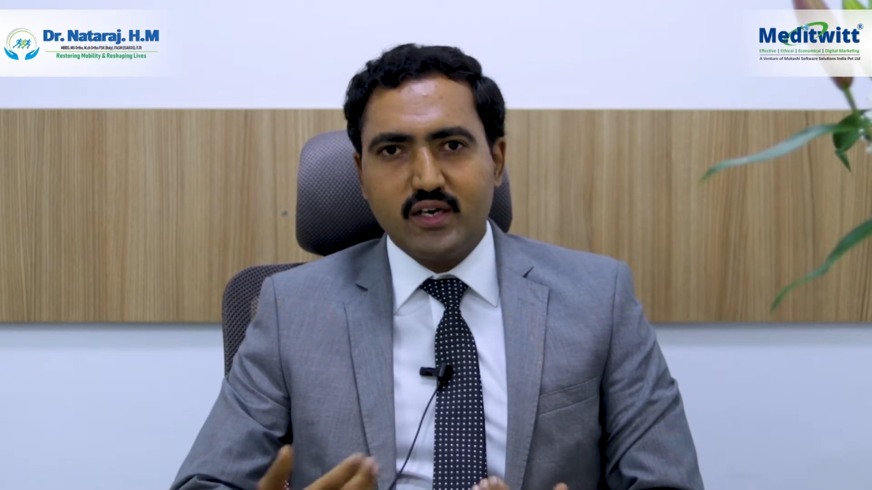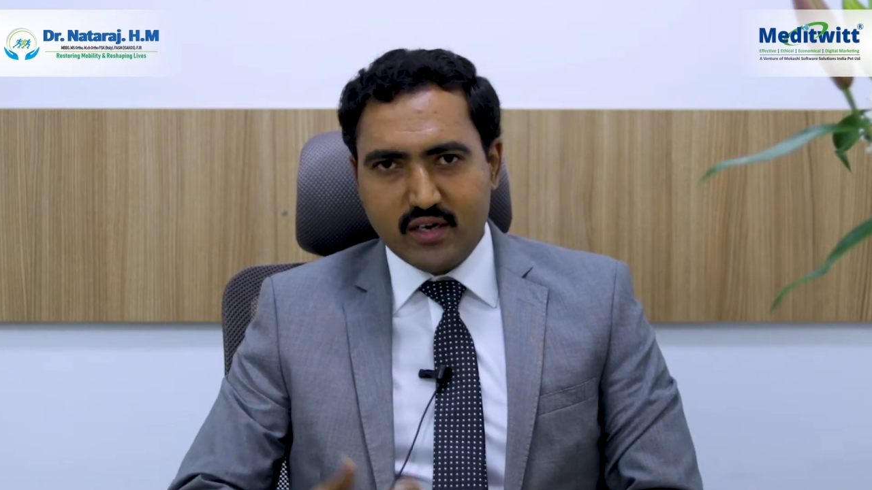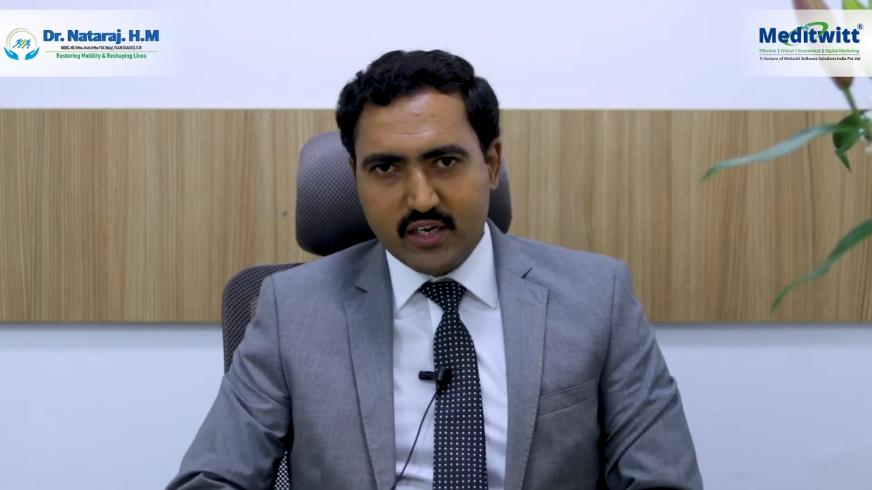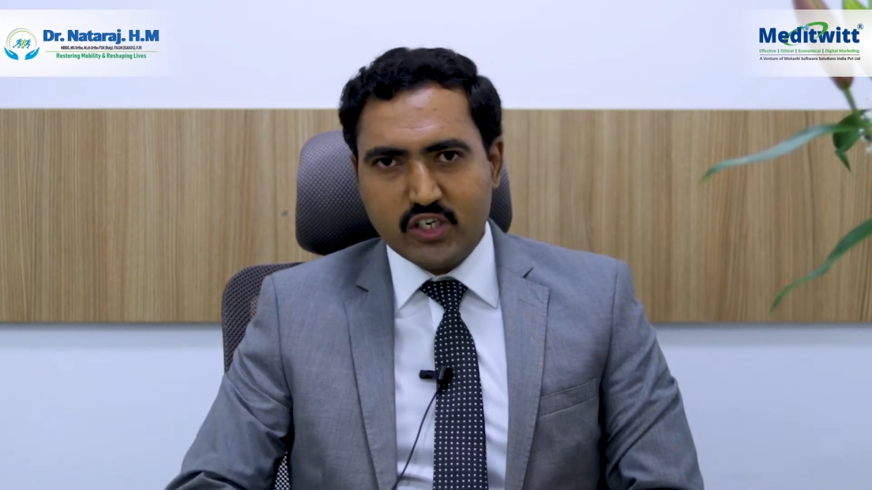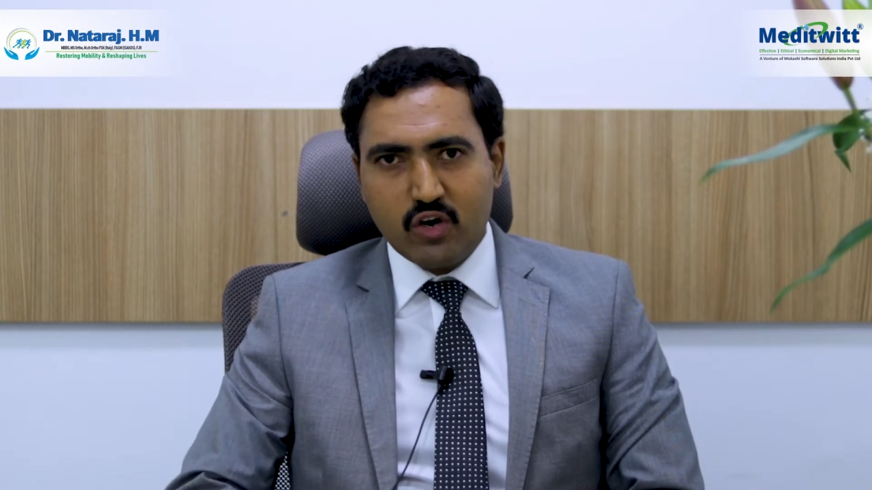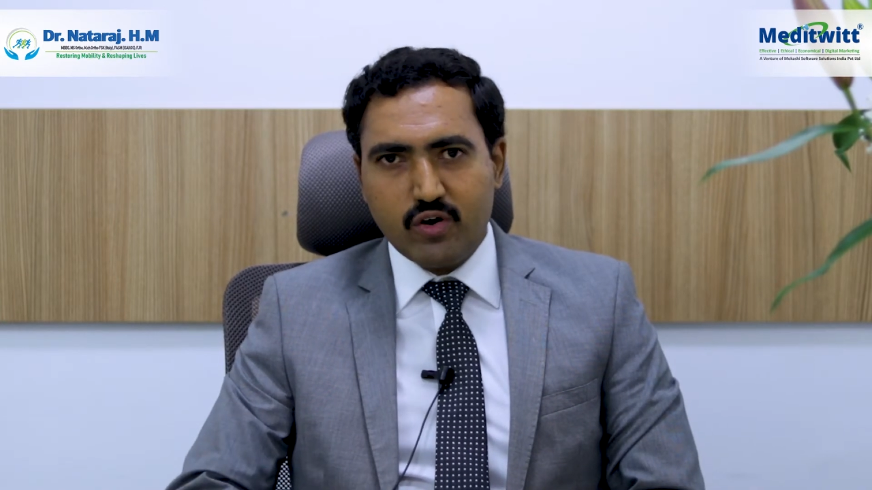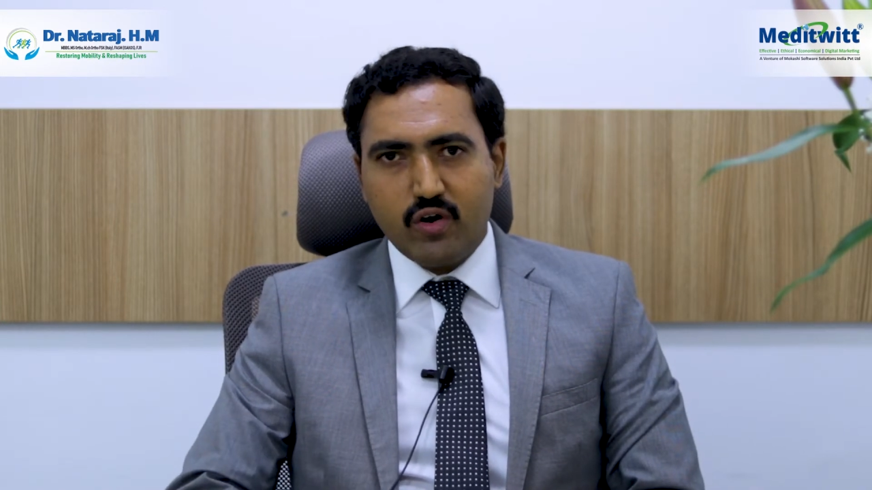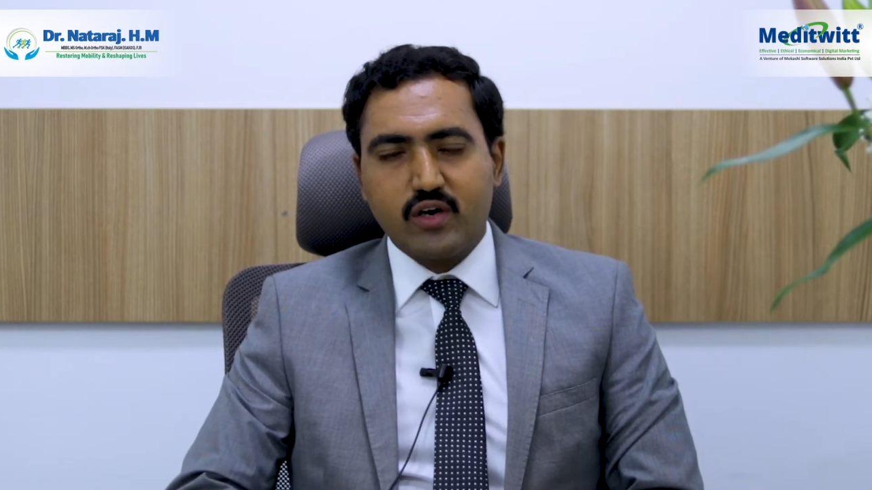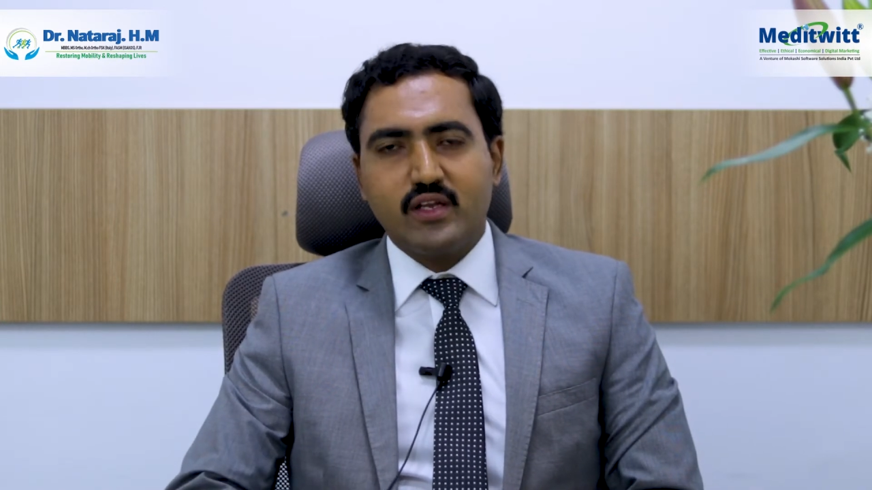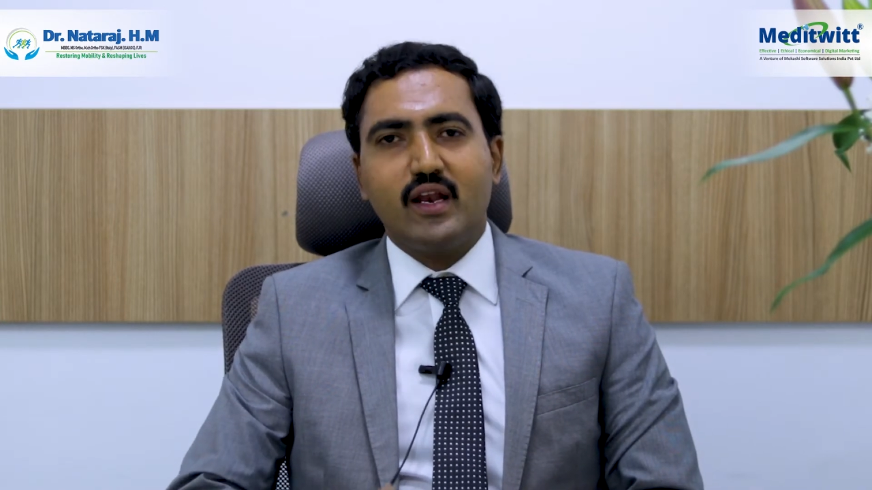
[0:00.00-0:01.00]
reaching out
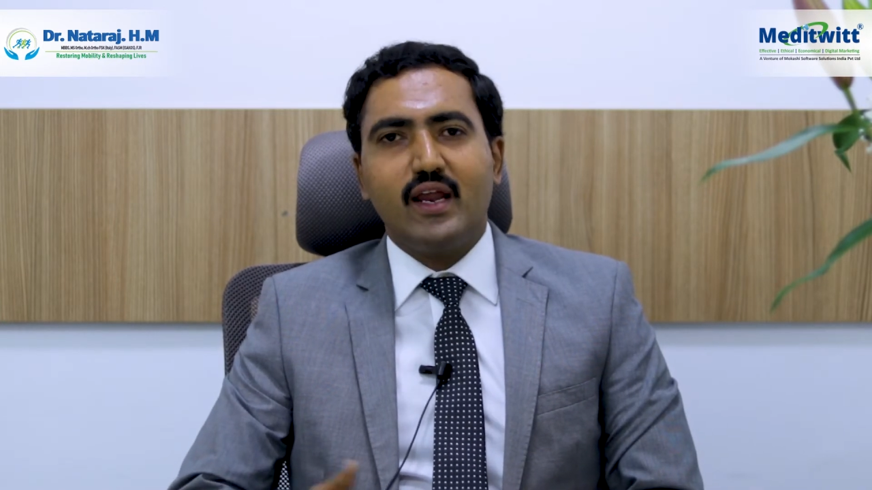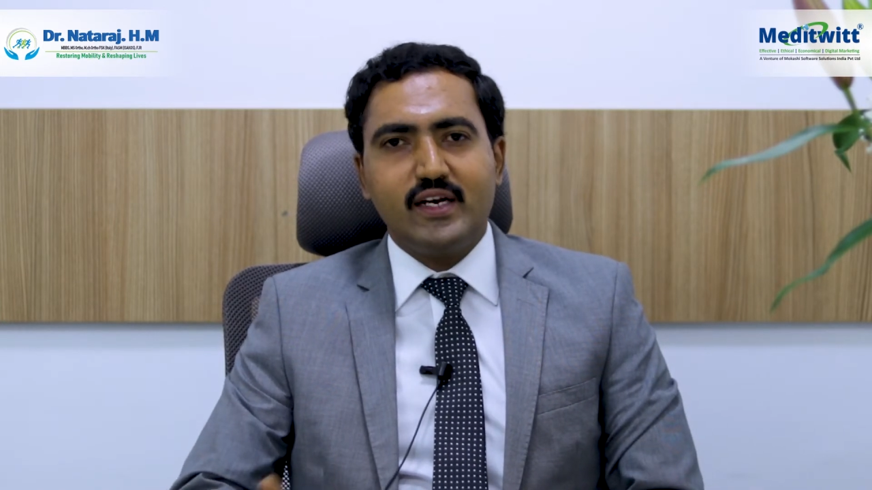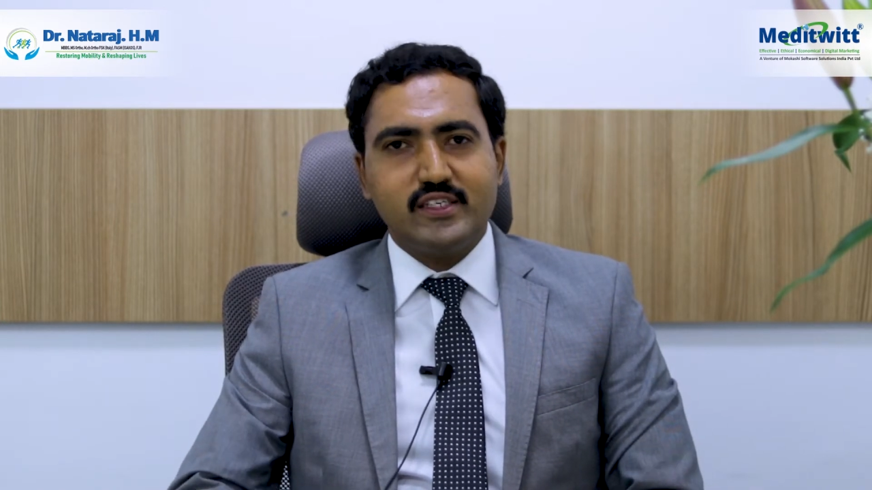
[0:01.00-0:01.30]
doctor in a late